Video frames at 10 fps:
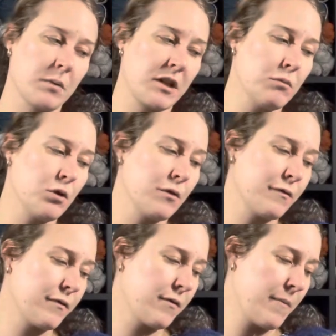when you
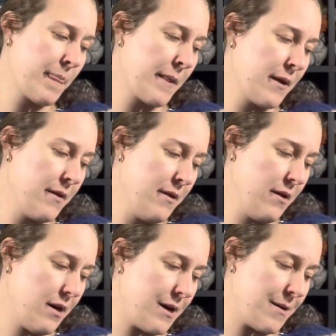move.
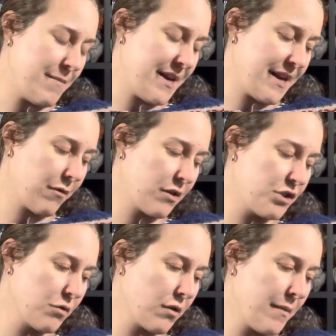And I
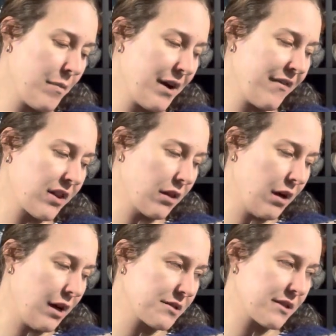do remember having
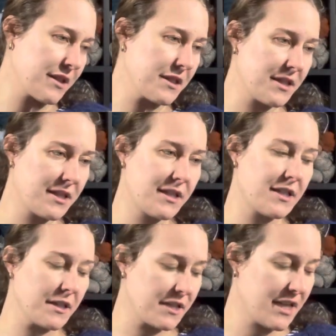lost
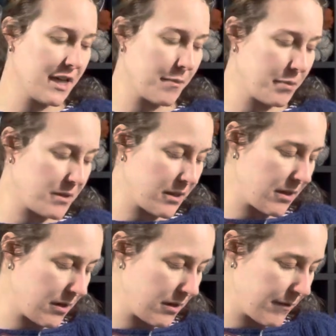the tip to
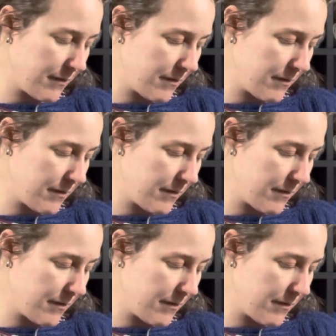the